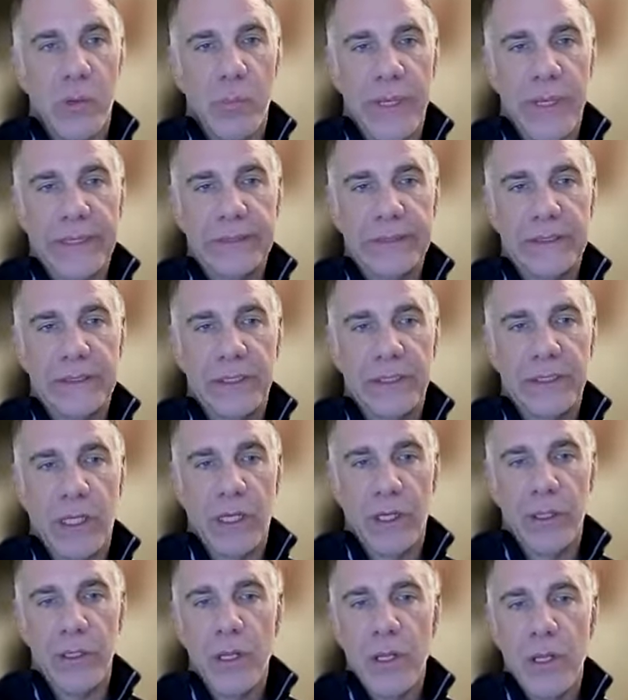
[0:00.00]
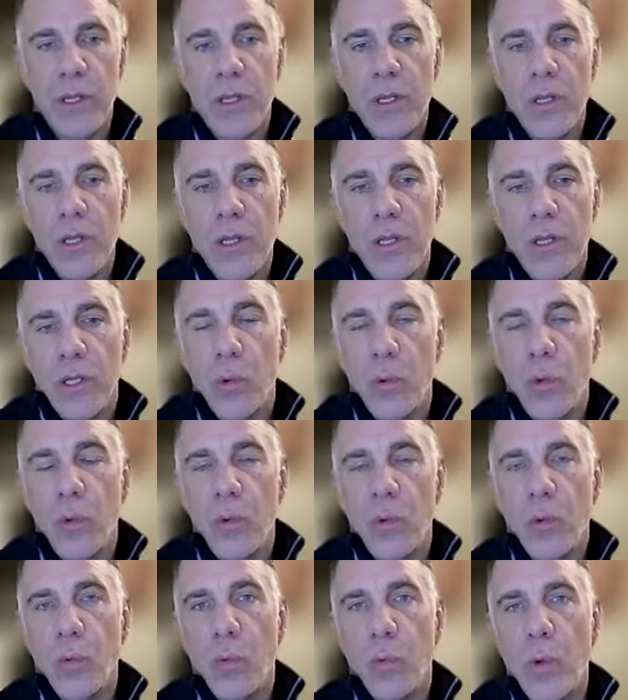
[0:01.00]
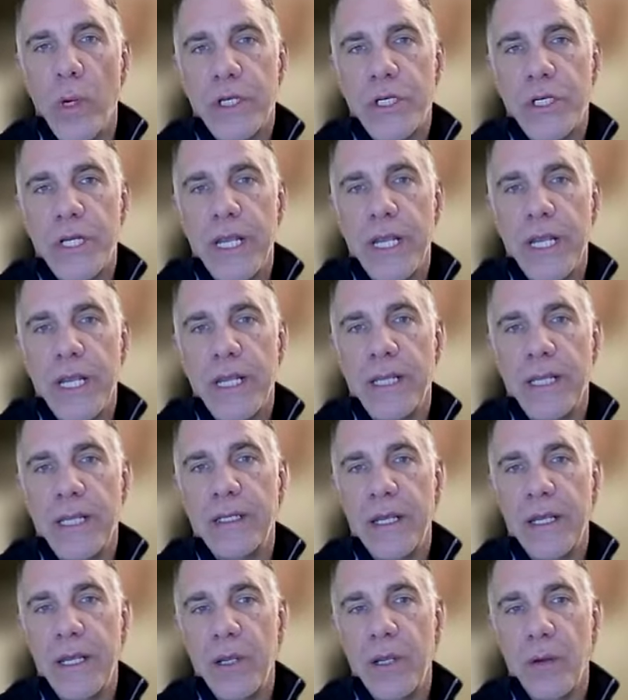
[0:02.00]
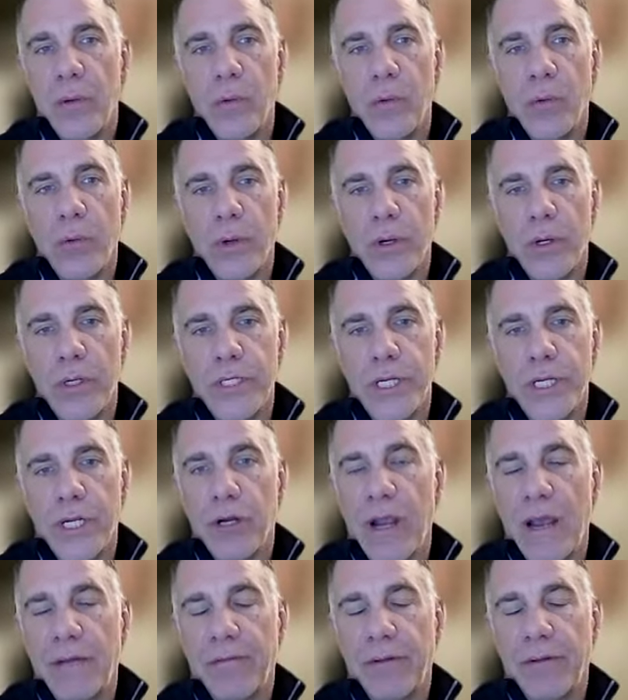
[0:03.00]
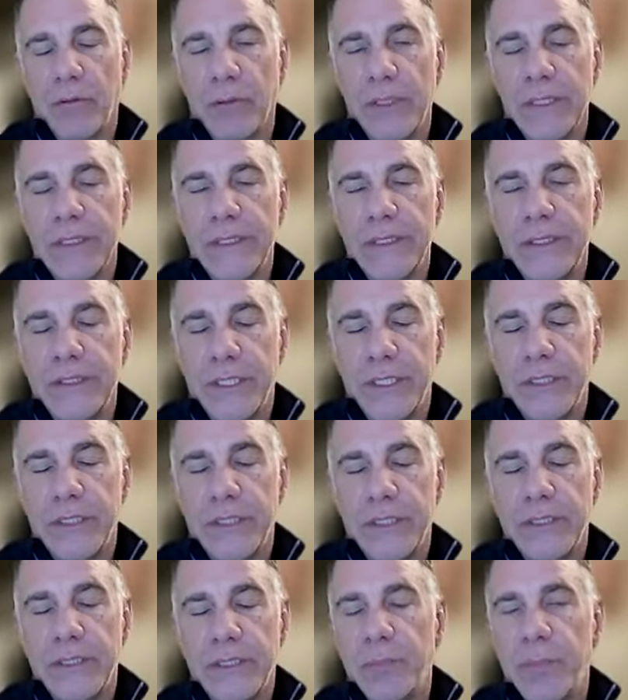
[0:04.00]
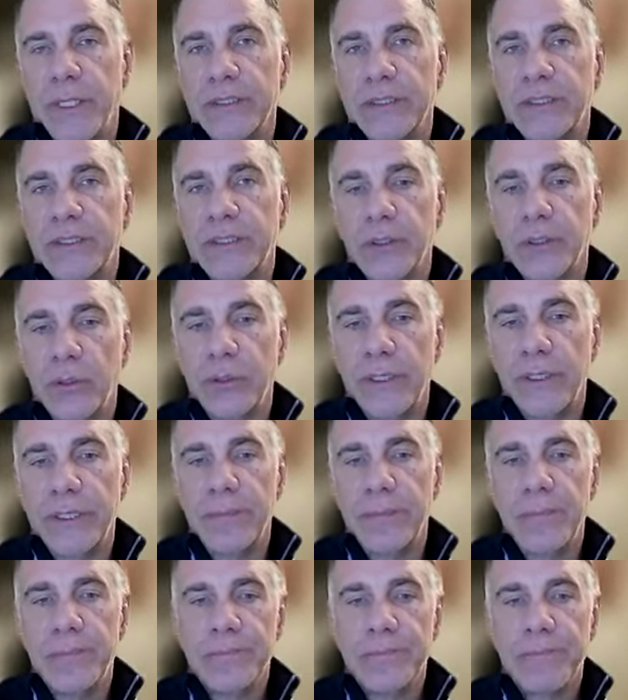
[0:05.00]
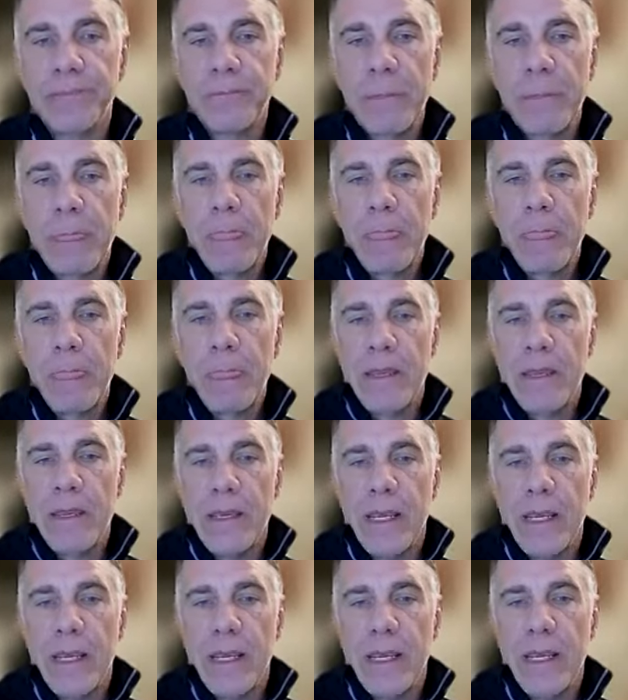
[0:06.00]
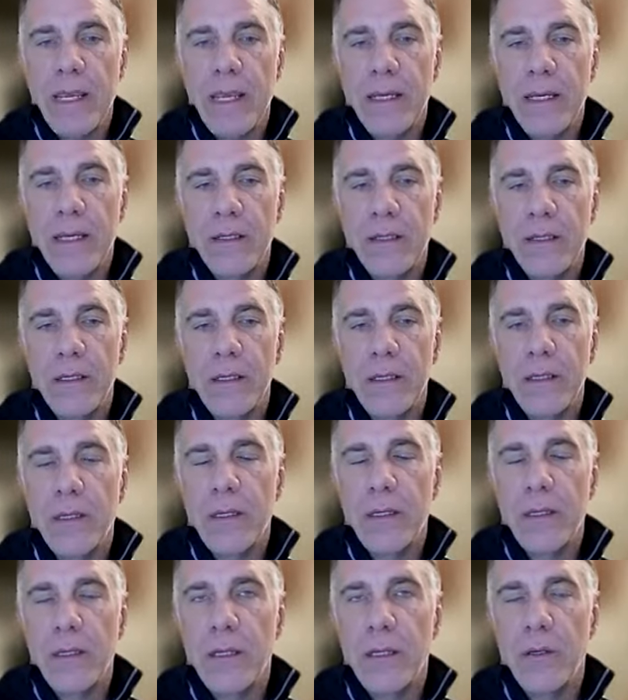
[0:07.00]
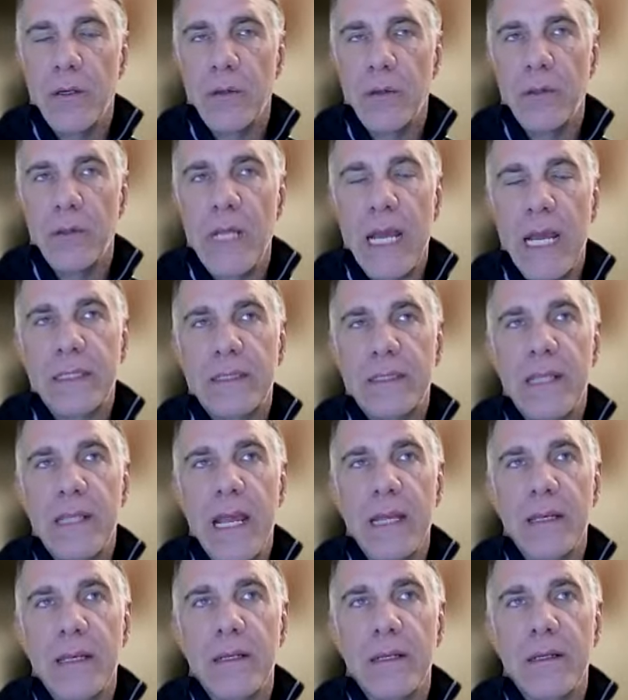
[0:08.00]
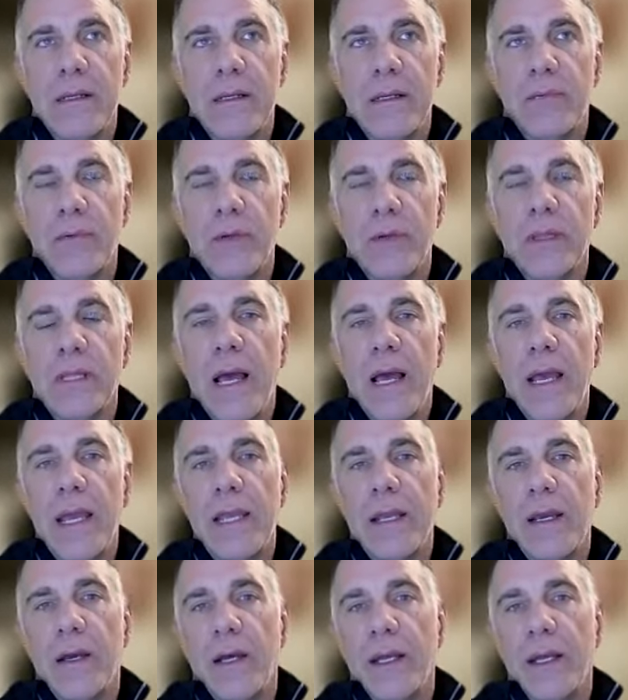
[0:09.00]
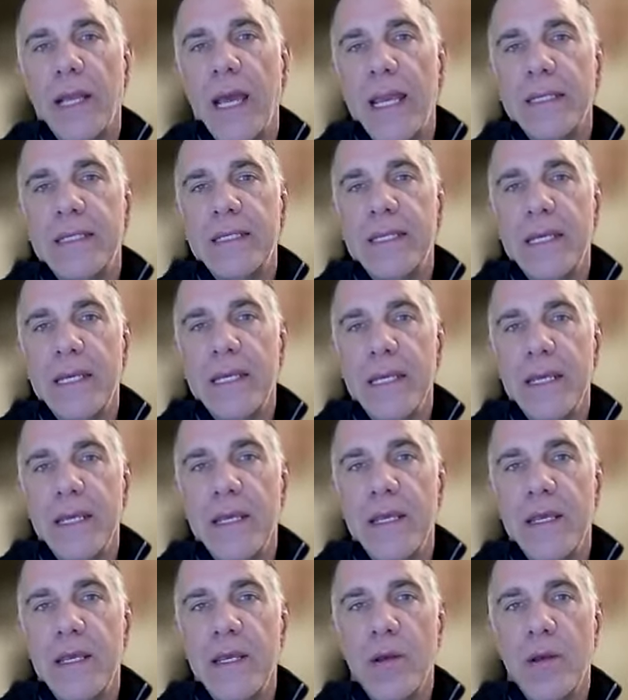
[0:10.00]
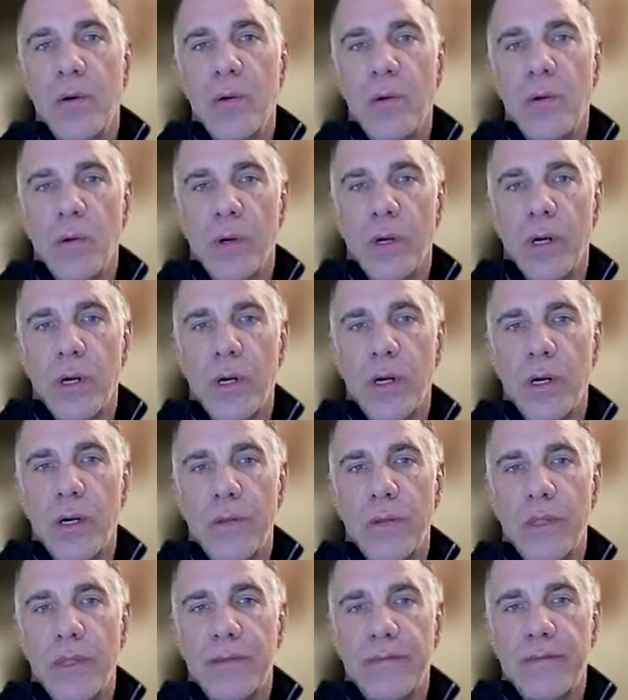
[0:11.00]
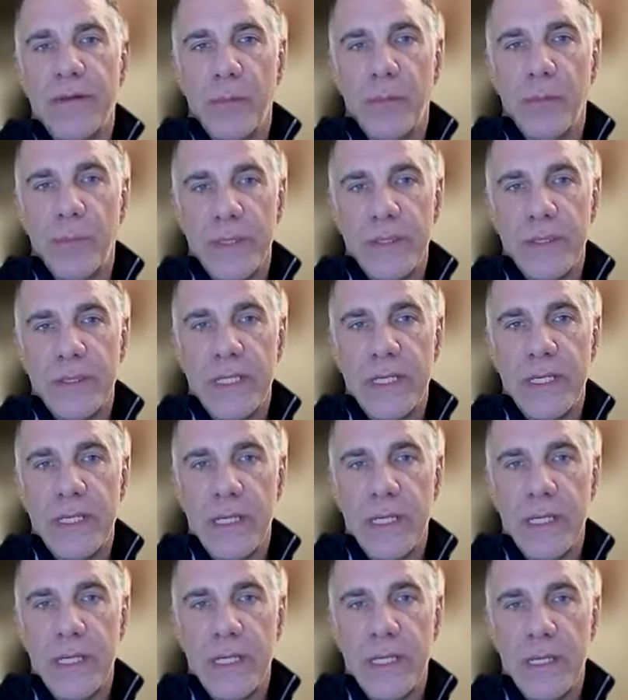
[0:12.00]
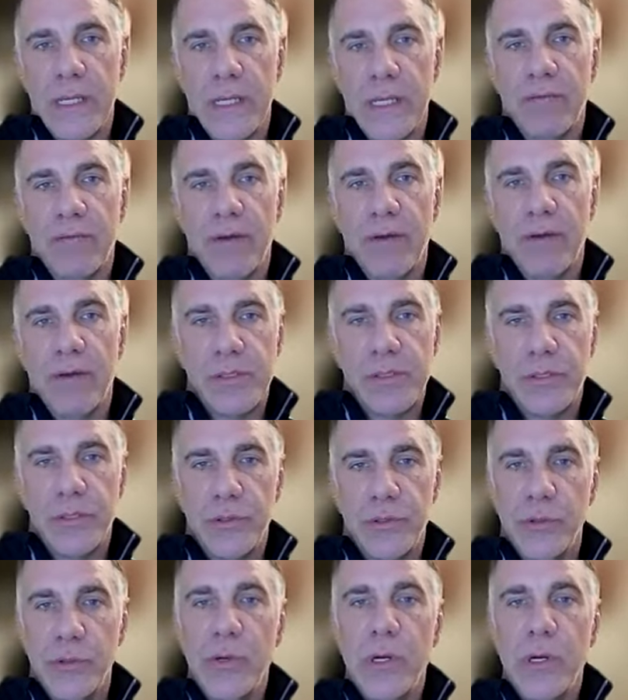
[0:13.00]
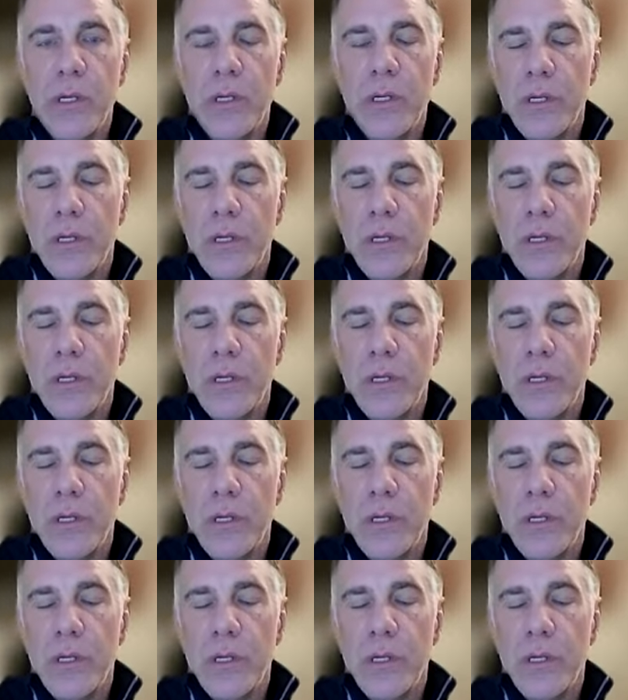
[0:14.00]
based on, which entity or geographic region it's being sold in. And, that relying on IT or the development team, DevOps, to